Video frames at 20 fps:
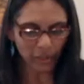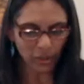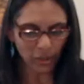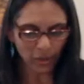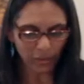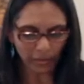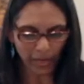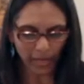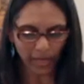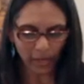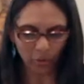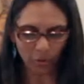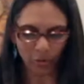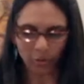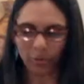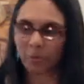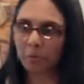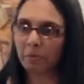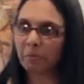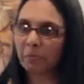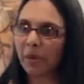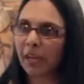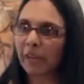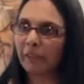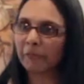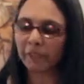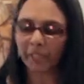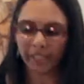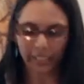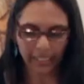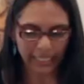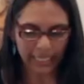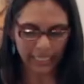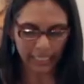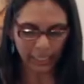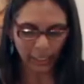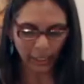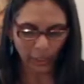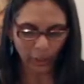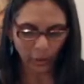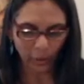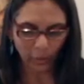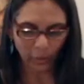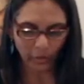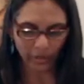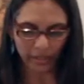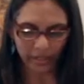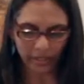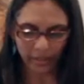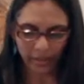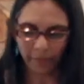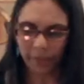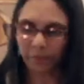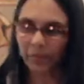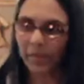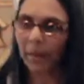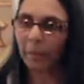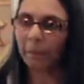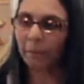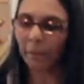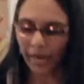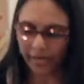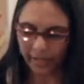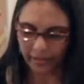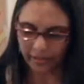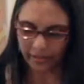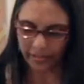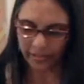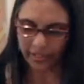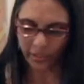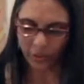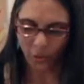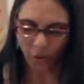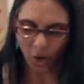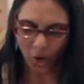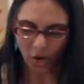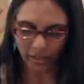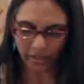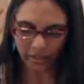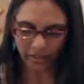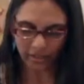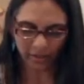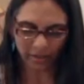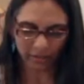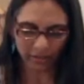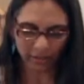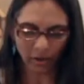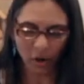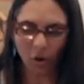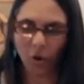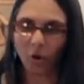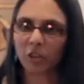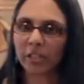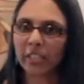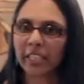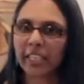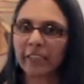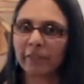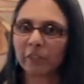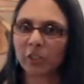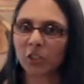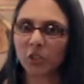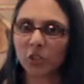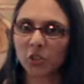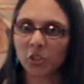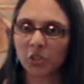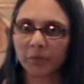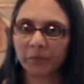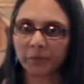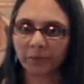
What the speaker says: tomato perfectly cloned, minus rot or cleavage.